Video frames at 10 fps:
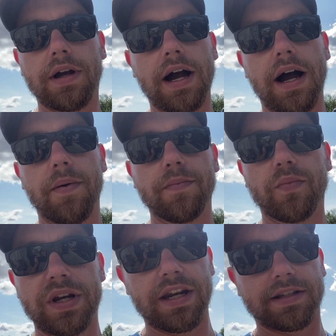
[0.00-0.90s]

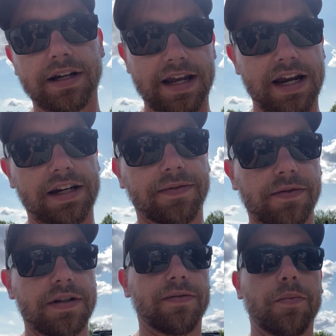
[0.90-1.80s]
Um, we need a ton of
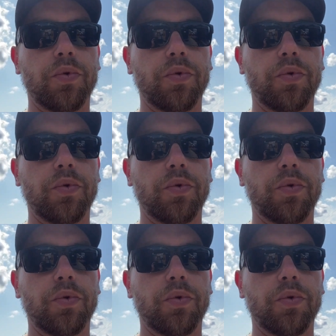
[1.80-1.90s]
antifreeze for